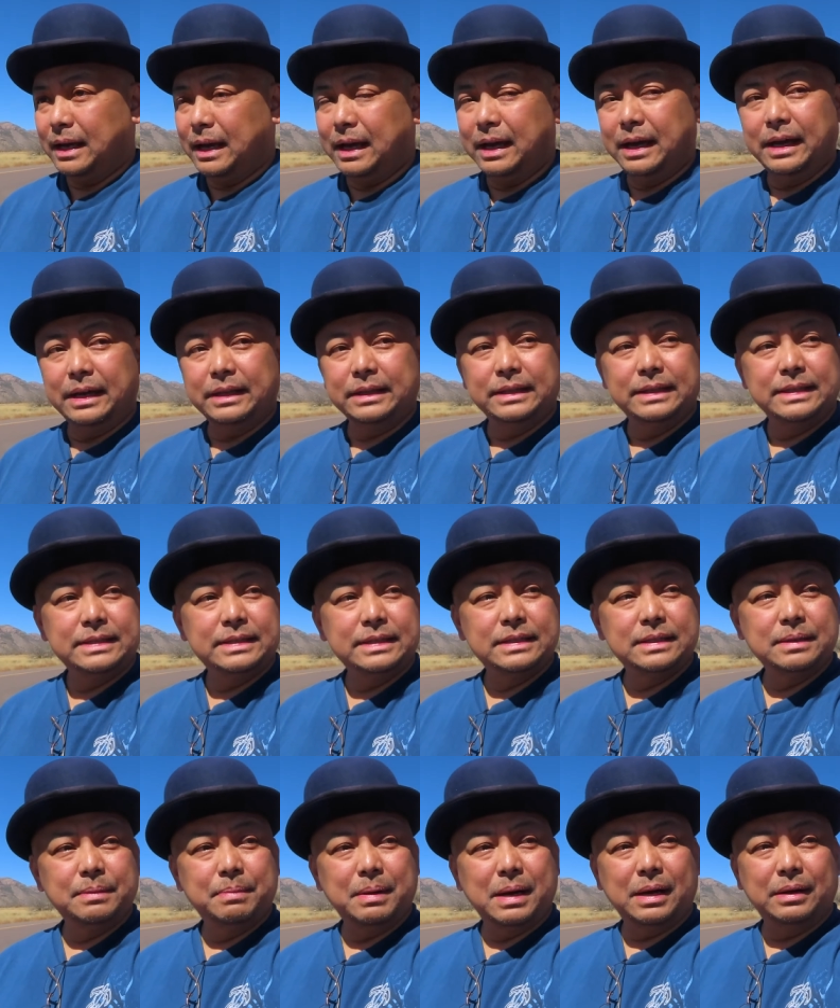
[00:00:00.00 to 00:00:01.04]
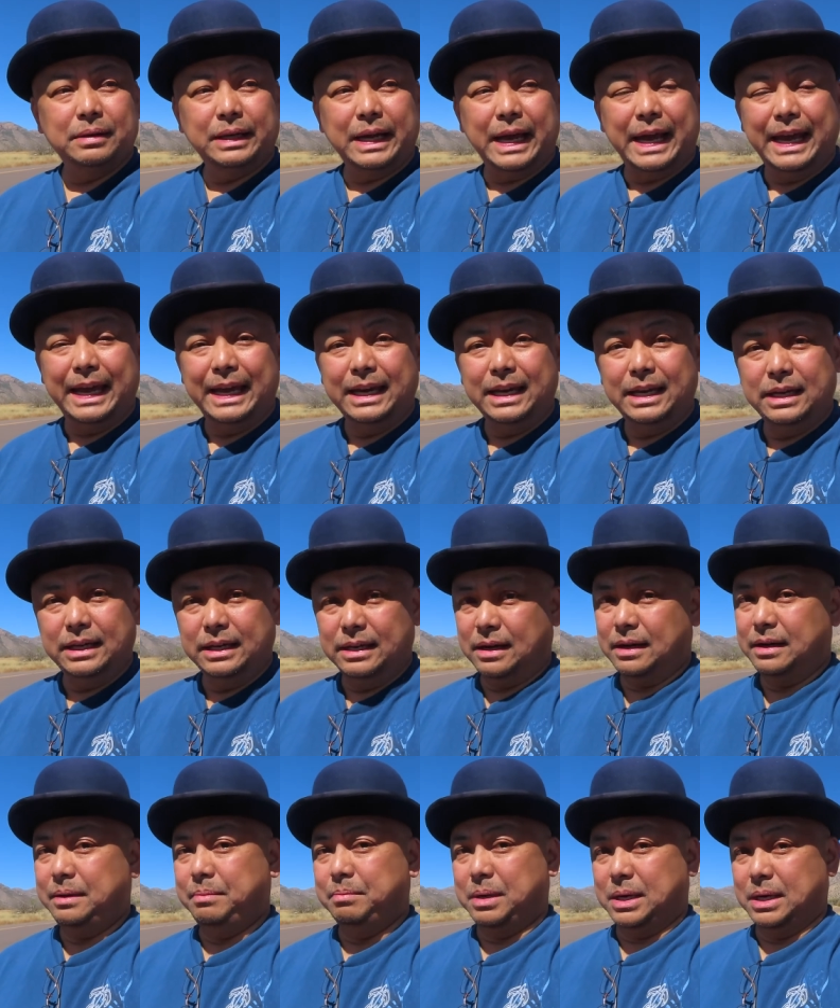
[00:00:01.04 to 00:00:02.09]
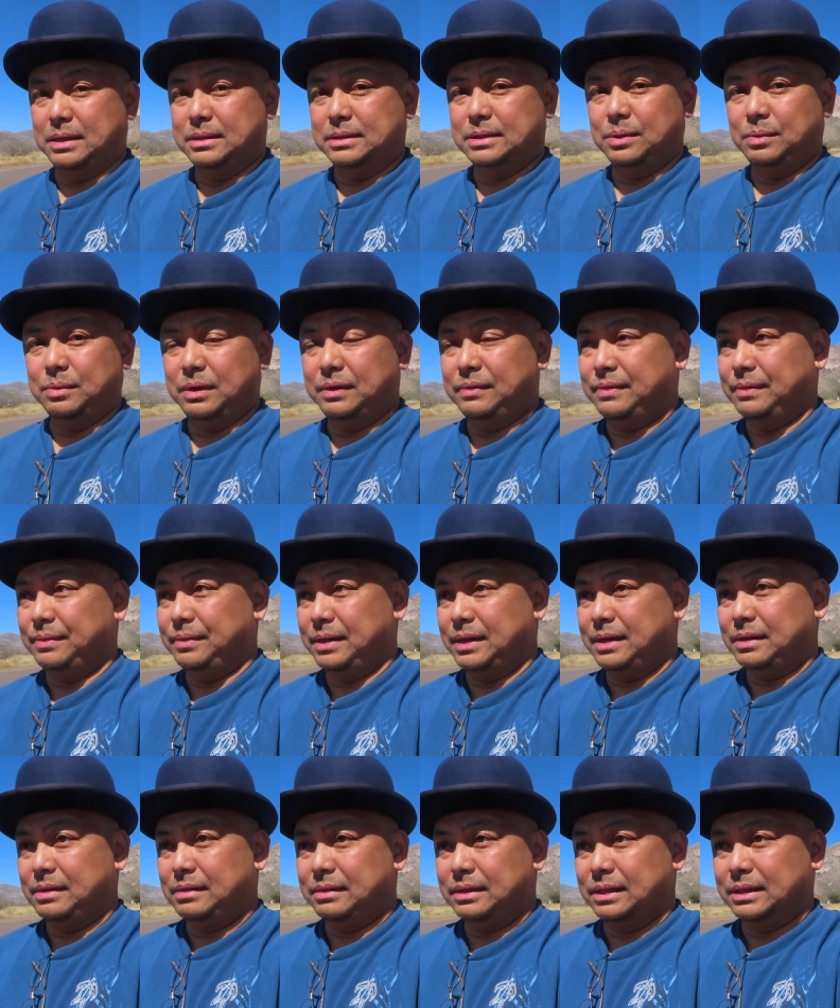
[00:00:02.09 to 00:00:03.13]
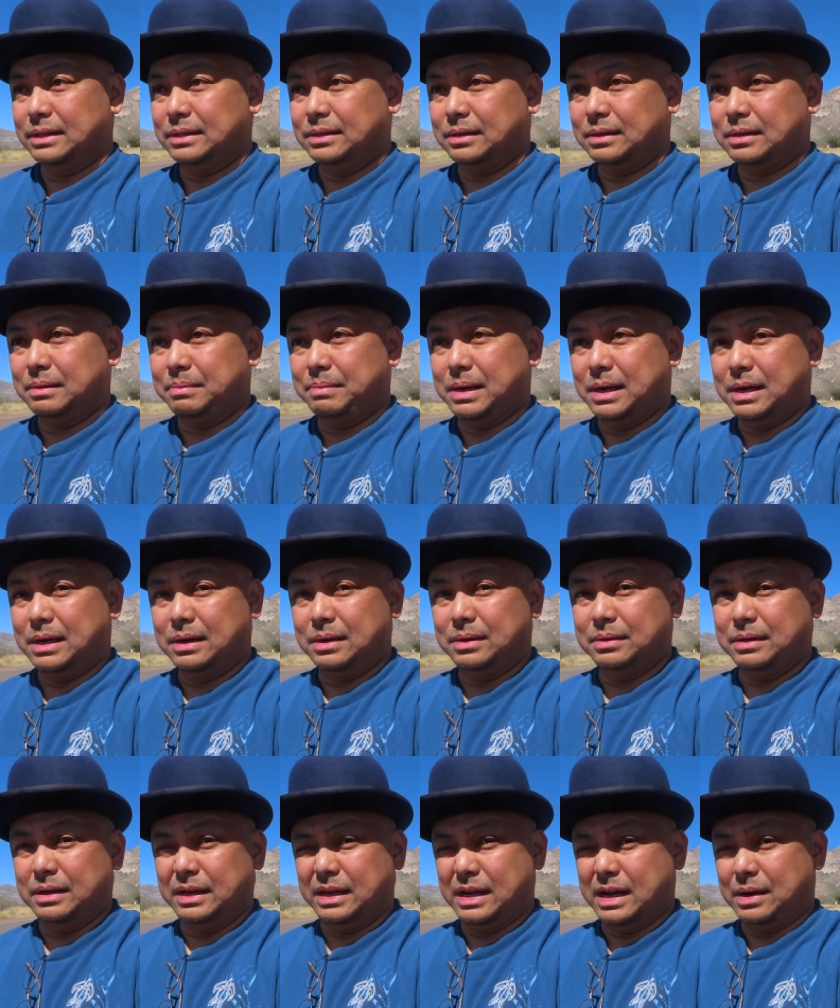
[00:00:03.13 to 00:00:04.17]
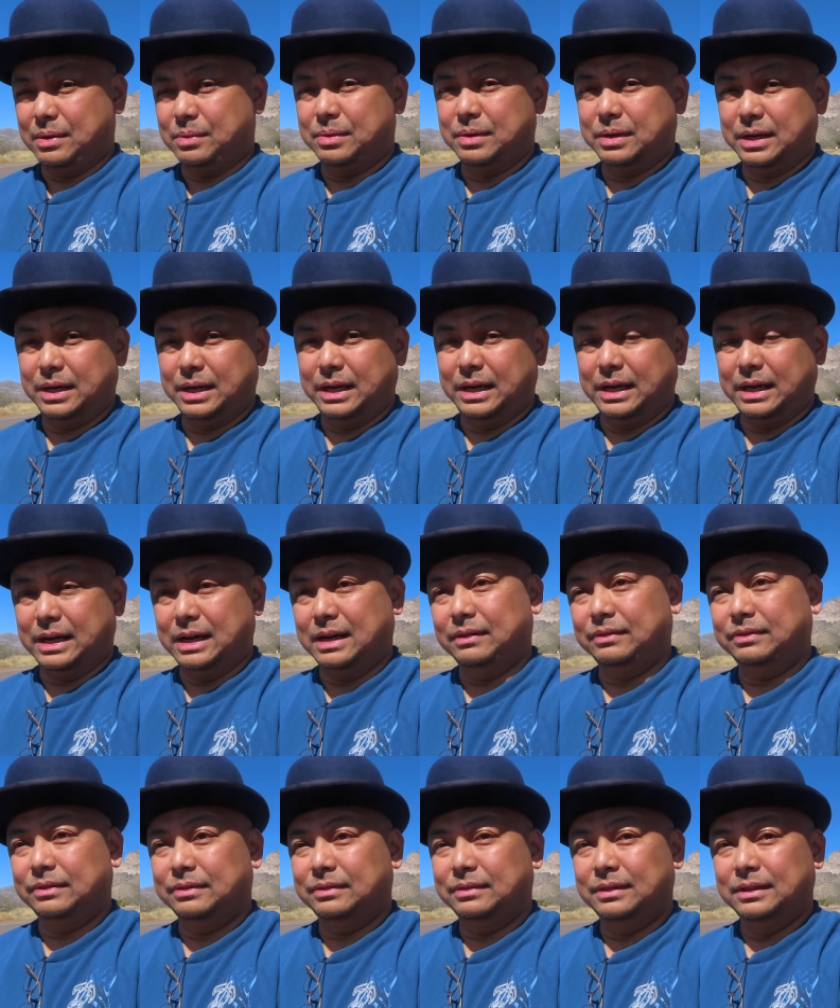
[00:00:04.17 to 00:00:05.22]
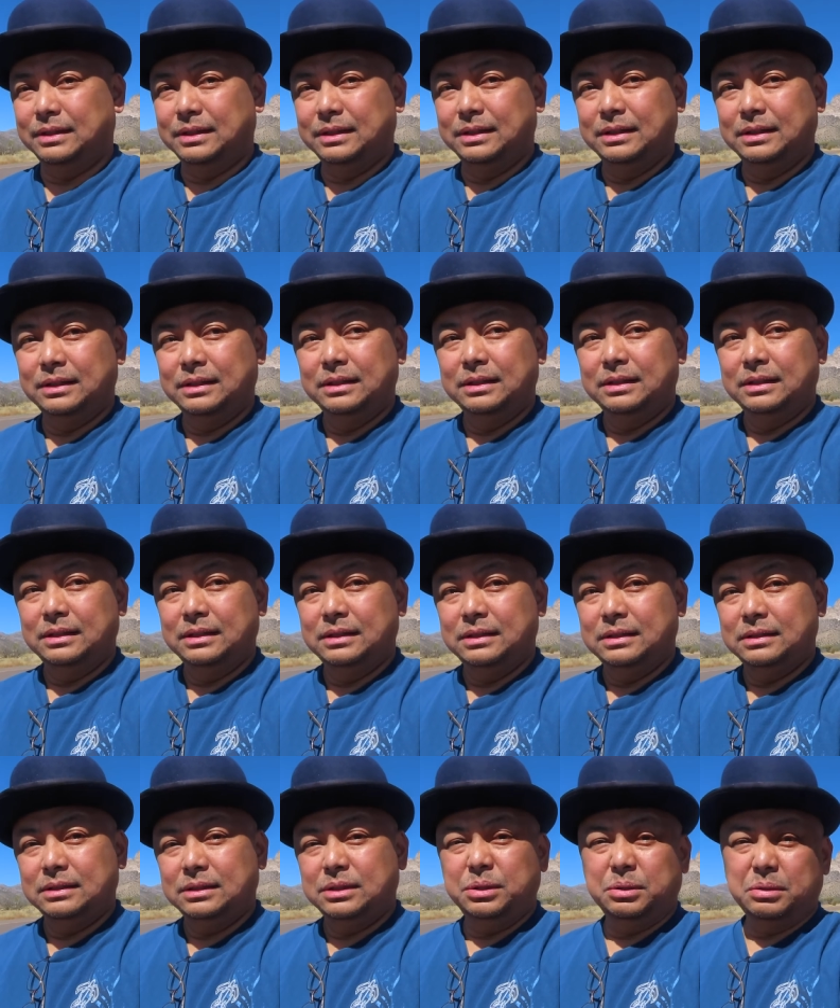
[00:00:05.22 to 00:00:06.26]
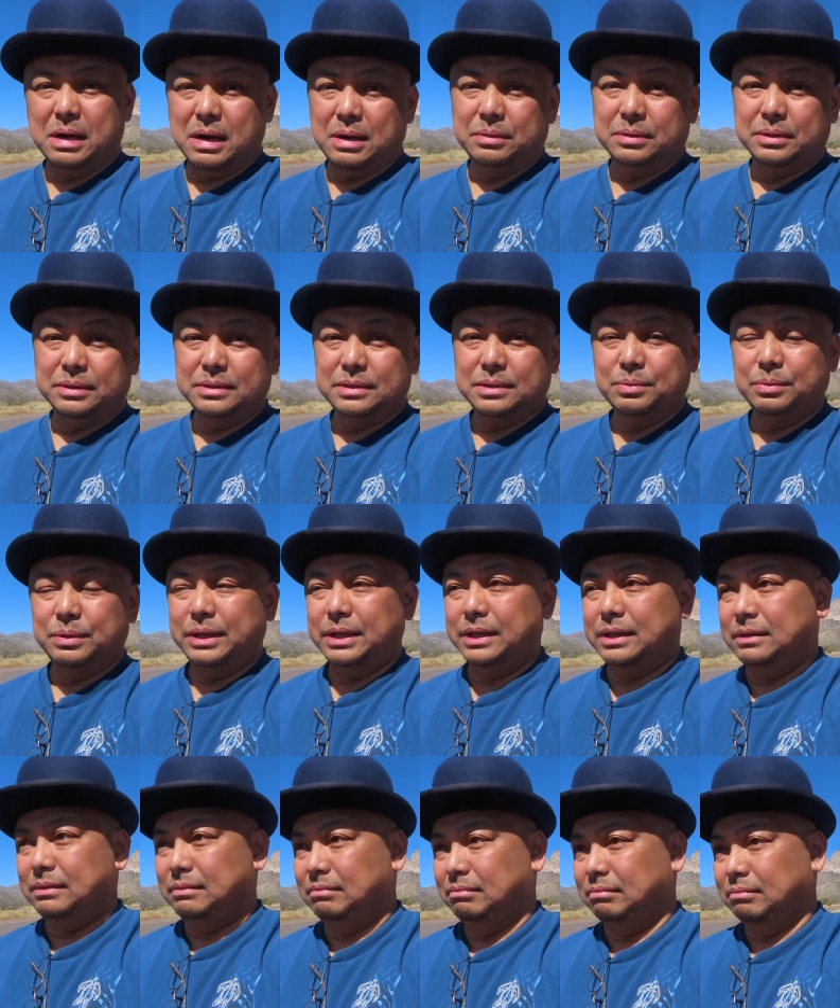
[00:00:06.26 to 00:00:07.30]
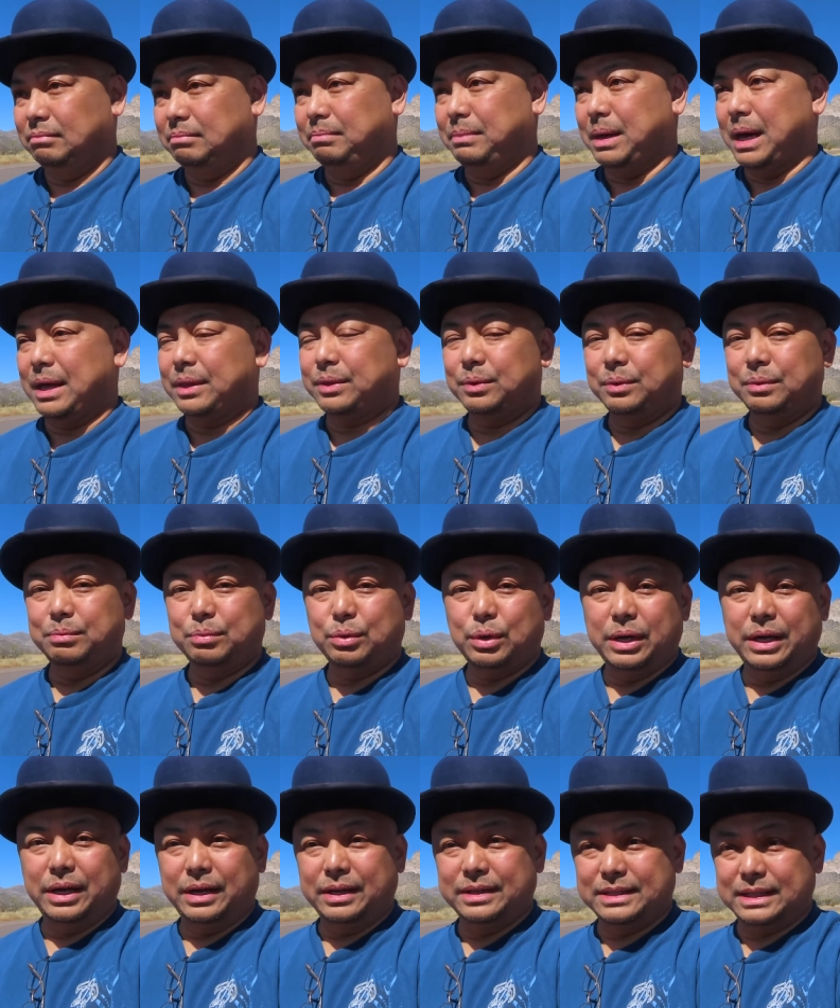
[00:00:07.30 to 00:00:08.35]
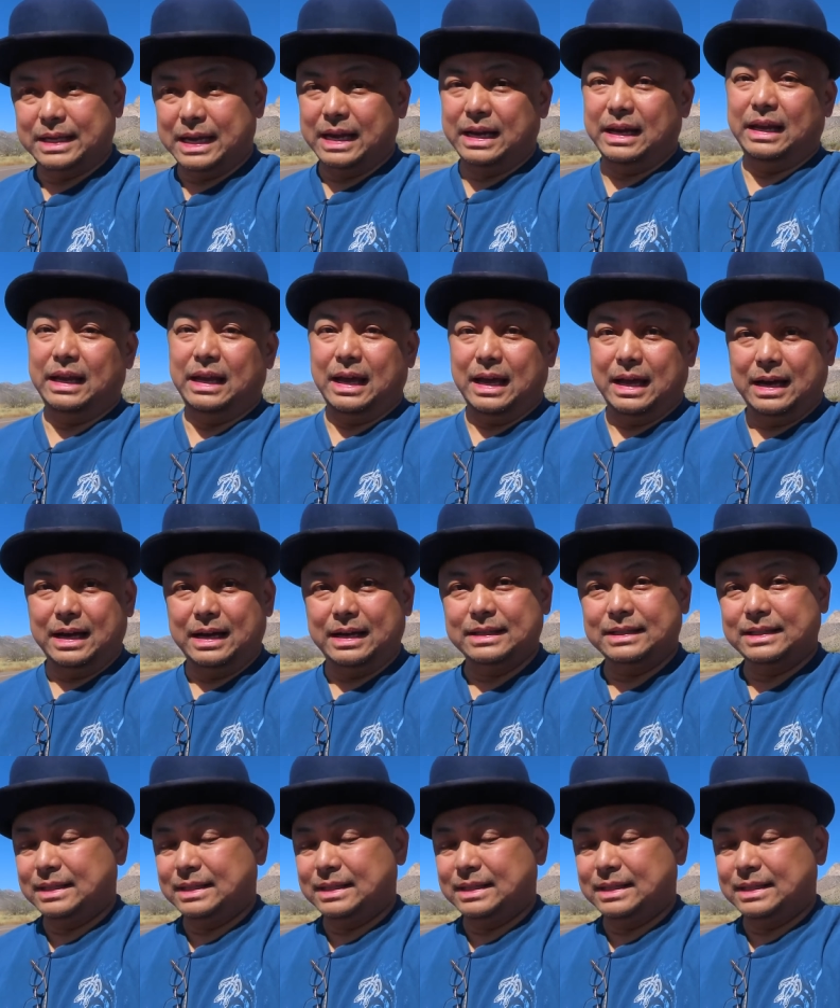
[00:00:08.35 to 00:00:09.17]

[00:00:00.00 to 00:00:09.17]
And this is about 89 miles away from there. It took about an hour and a half, two hours with bathroom breaks, getting gas.